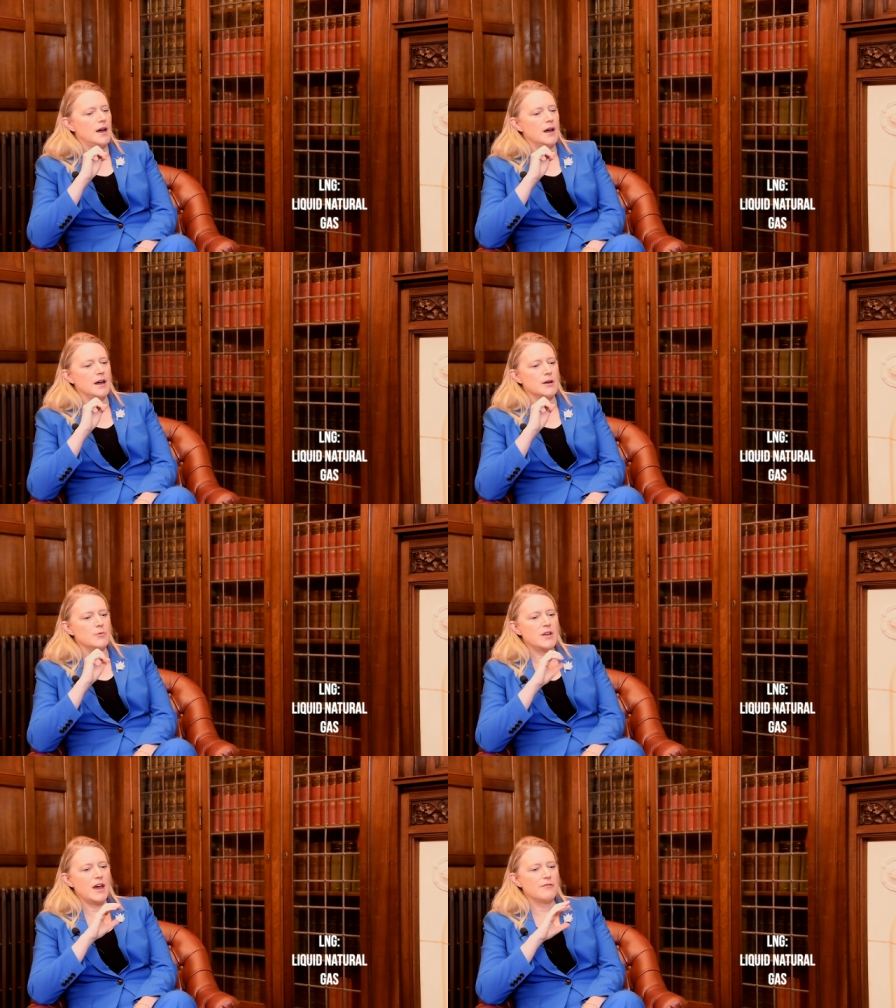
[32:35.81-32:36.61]
uh,
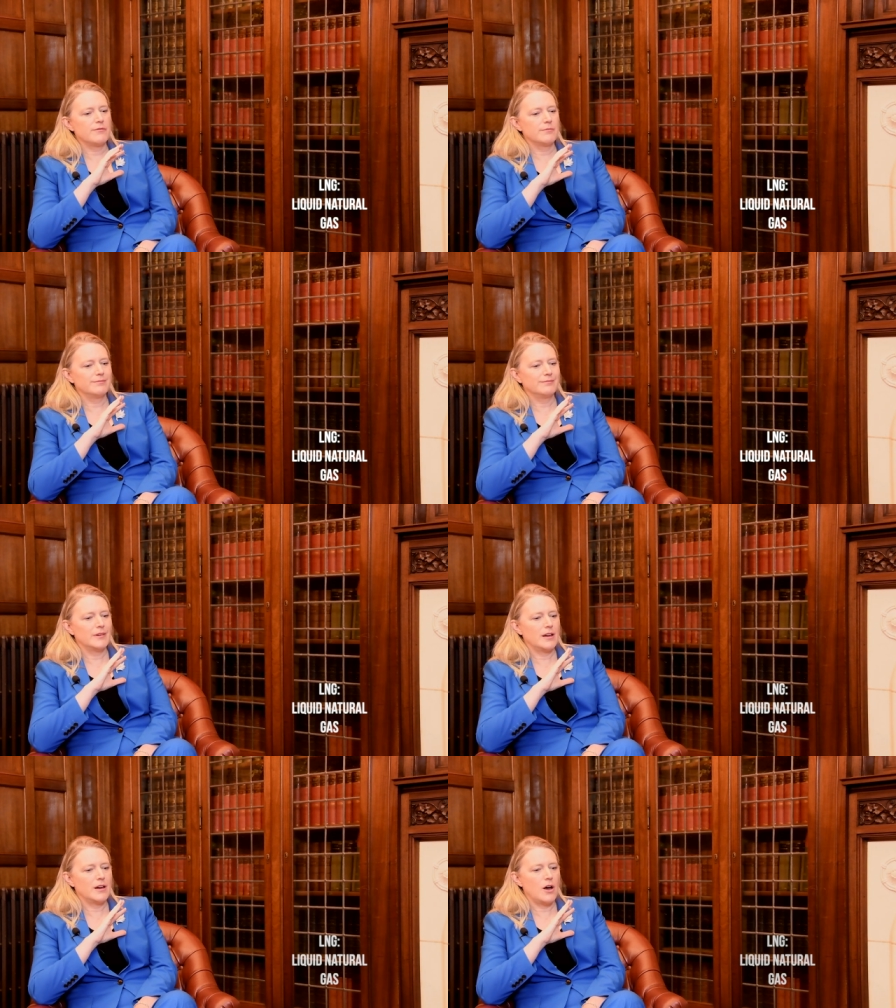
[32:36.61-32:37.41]
we have
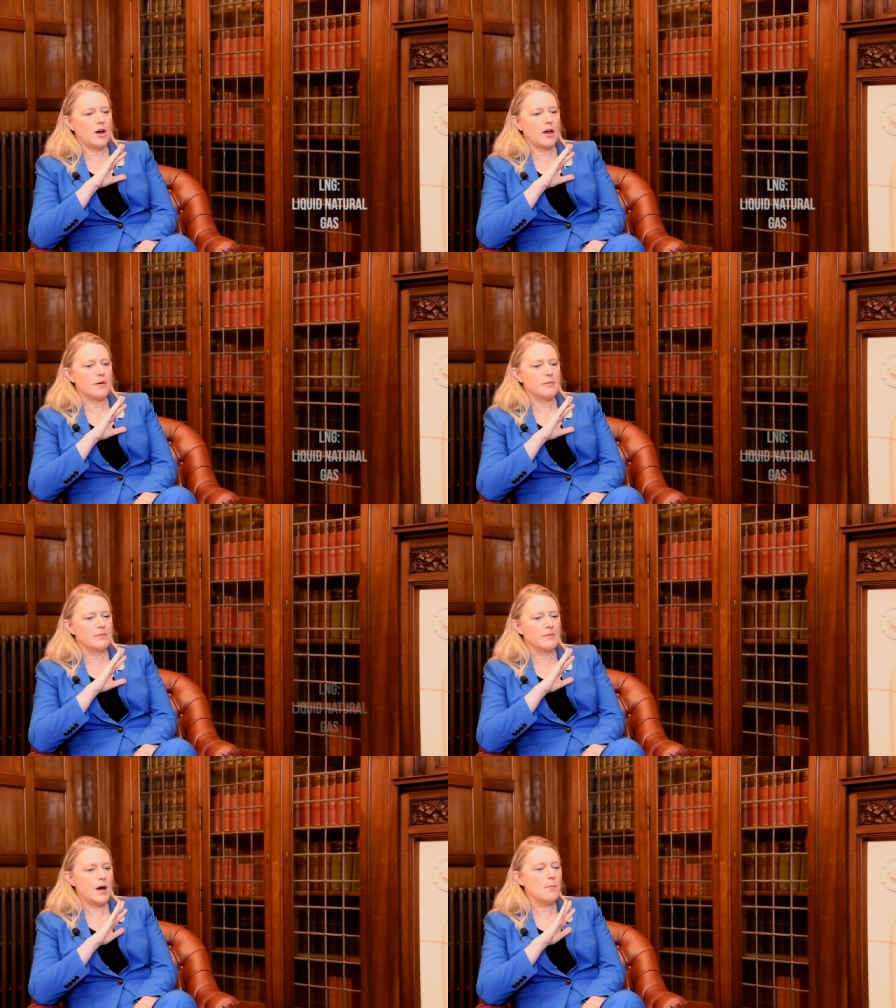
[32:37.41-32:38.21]

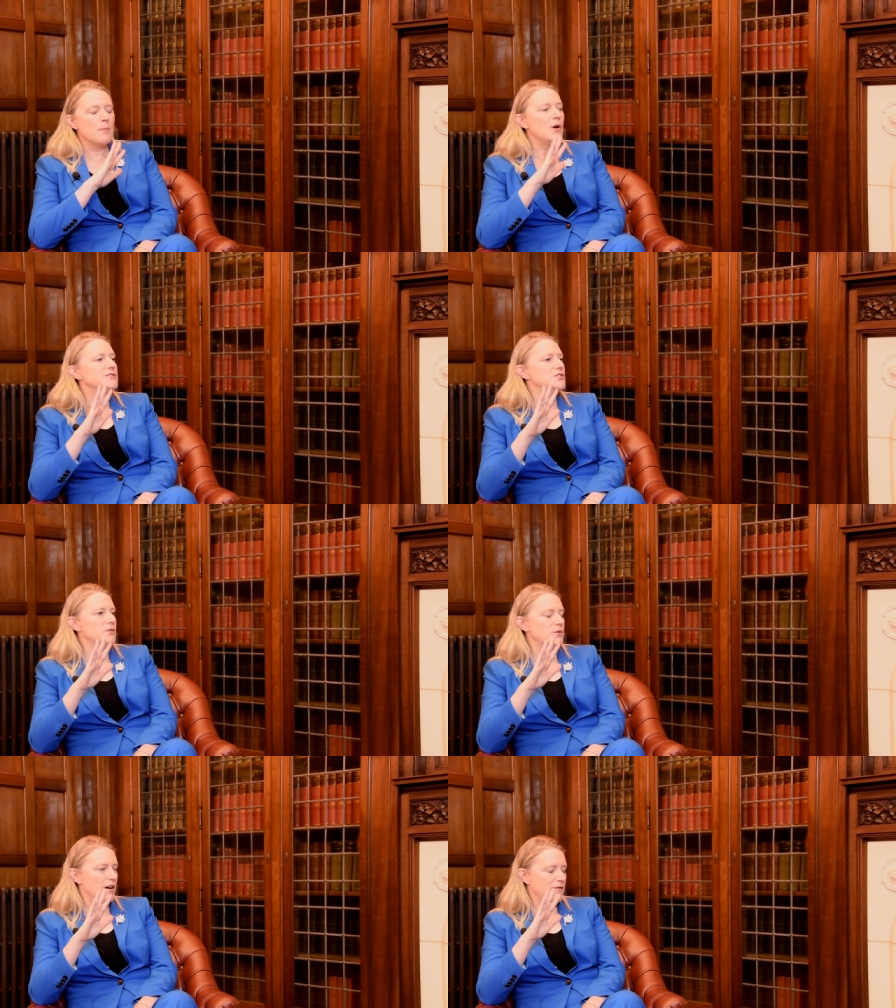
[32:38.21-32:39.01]
a
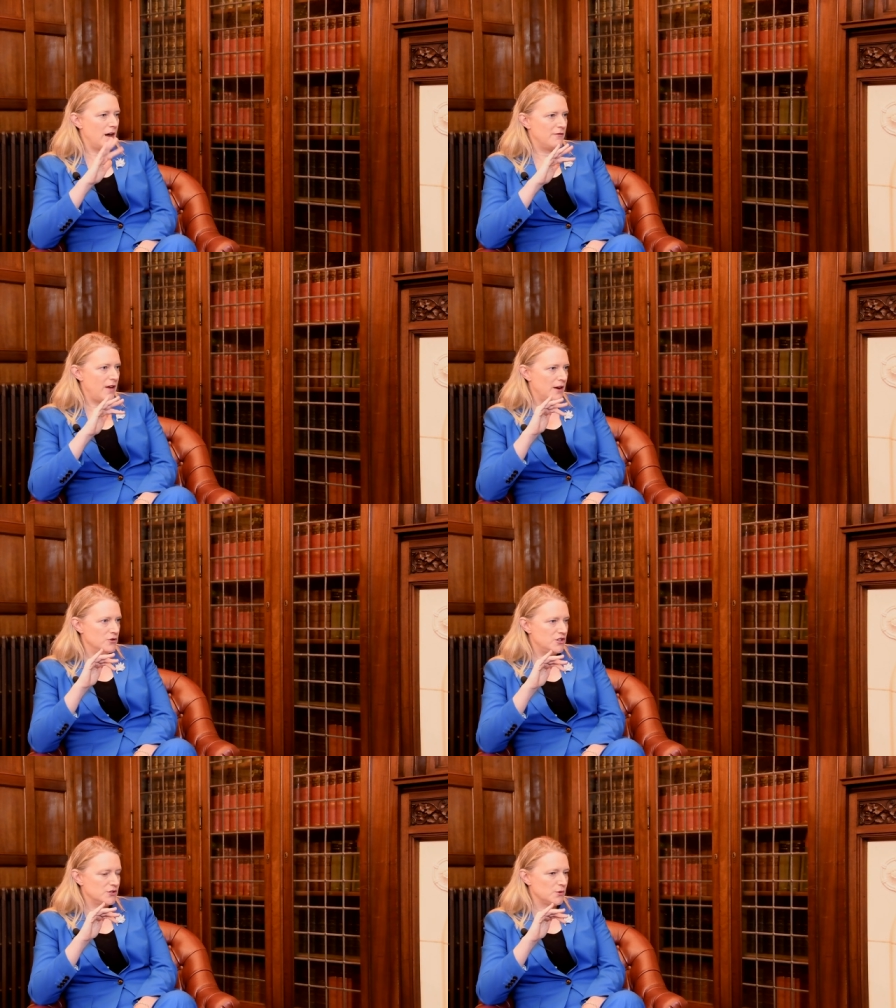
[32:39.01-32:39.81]
multitude of, of
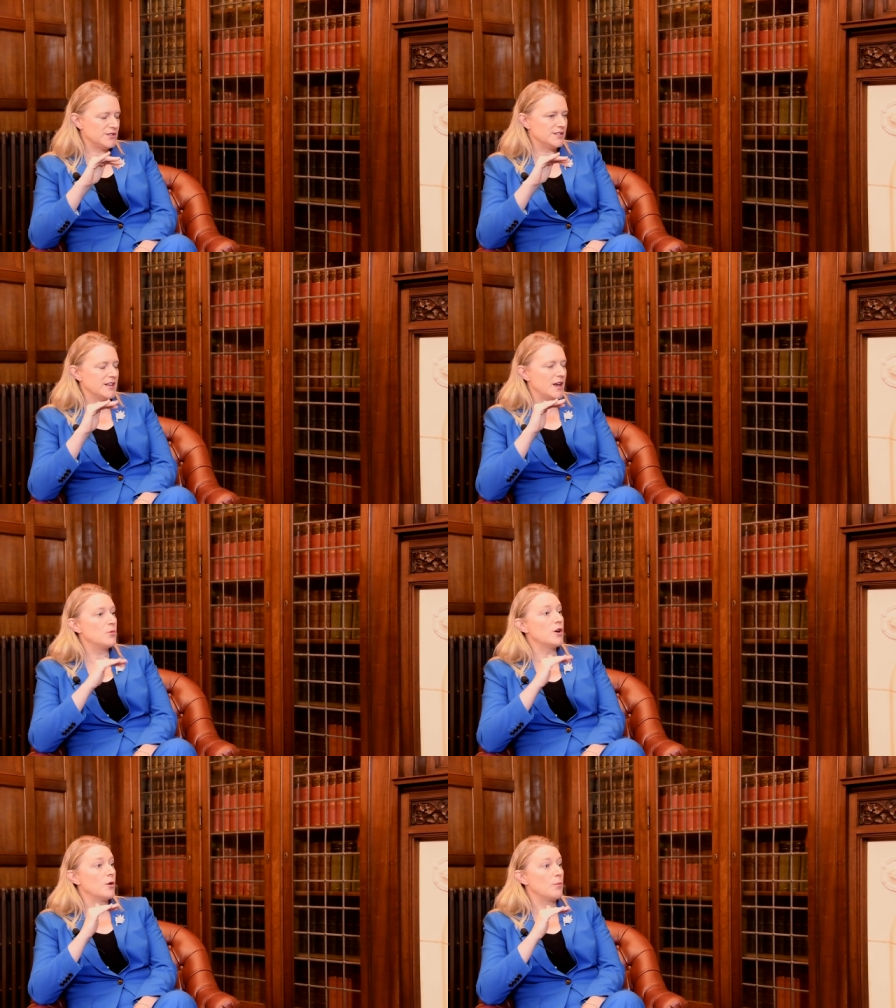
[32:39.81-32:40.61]
energy sources, and
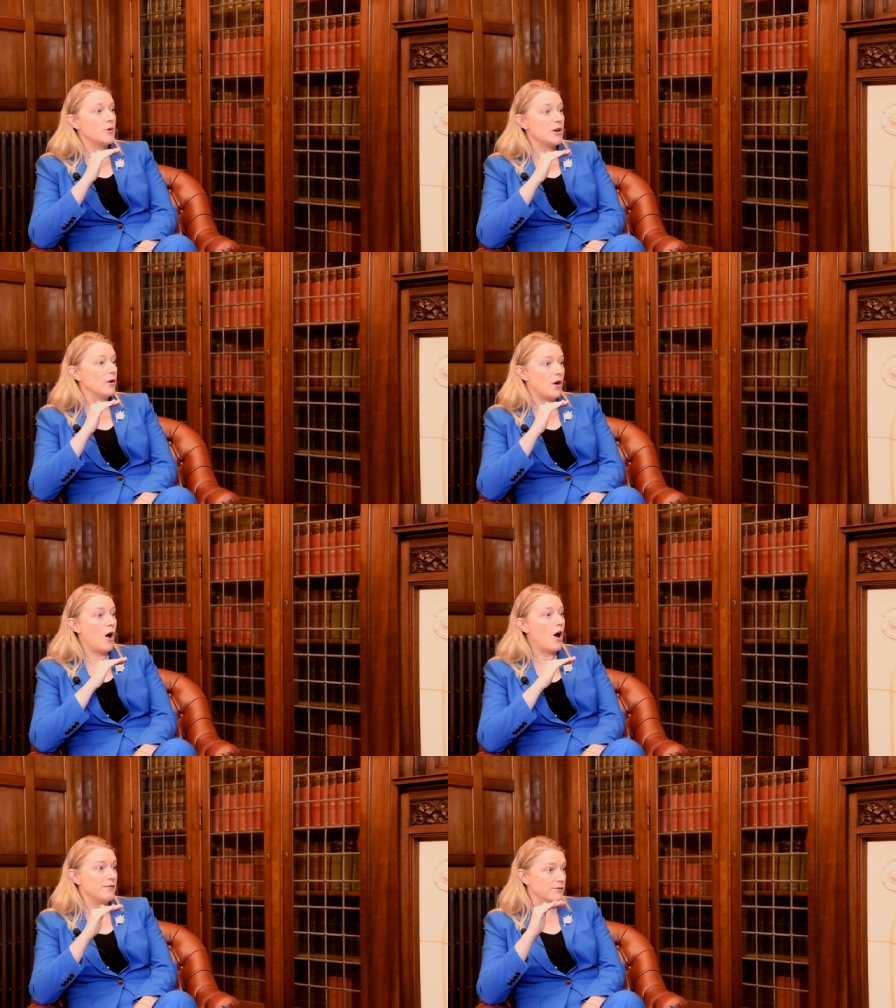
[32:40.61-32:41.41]
we are, we are
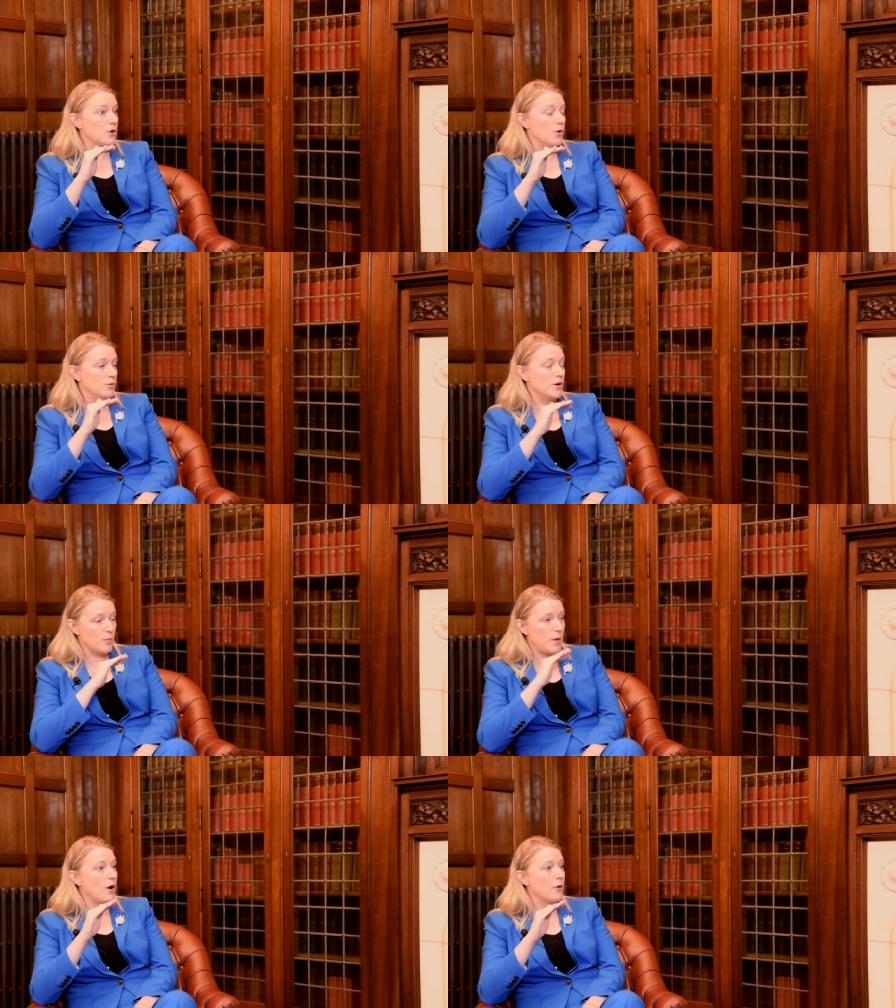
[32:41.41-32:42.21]
off of coal. We
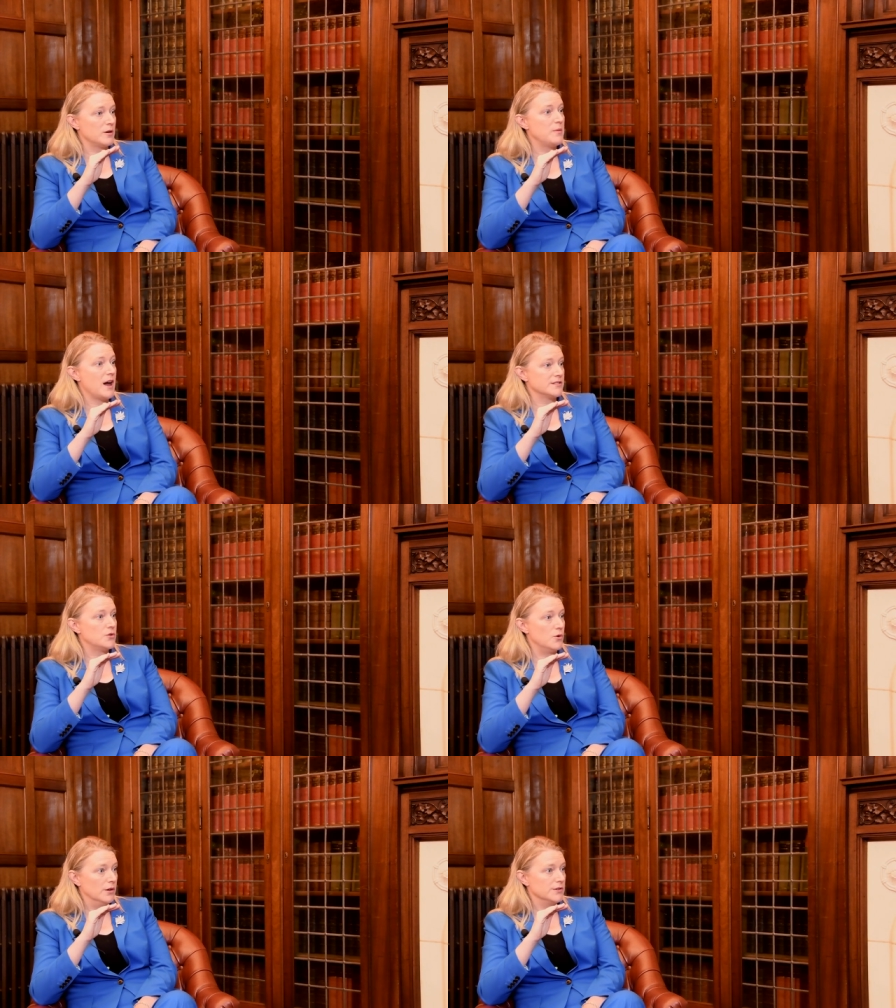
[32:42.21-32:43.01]
are powering past
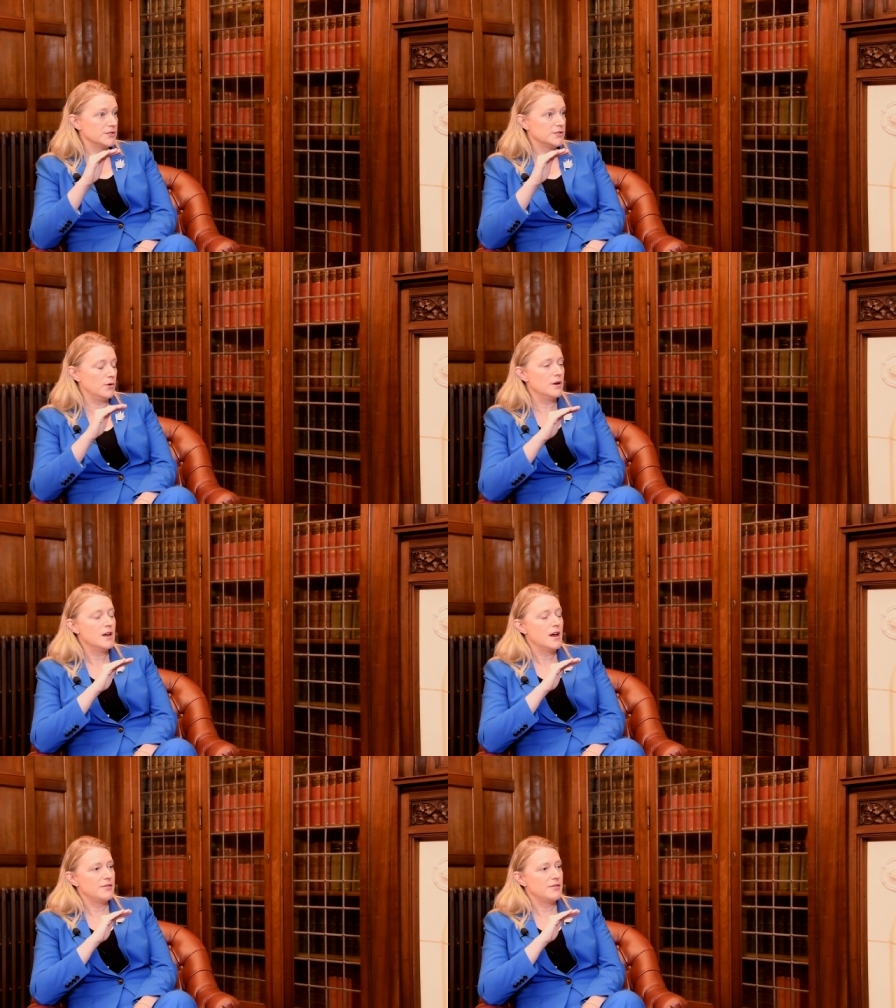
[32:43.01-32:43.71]
coal. So mm-hmm.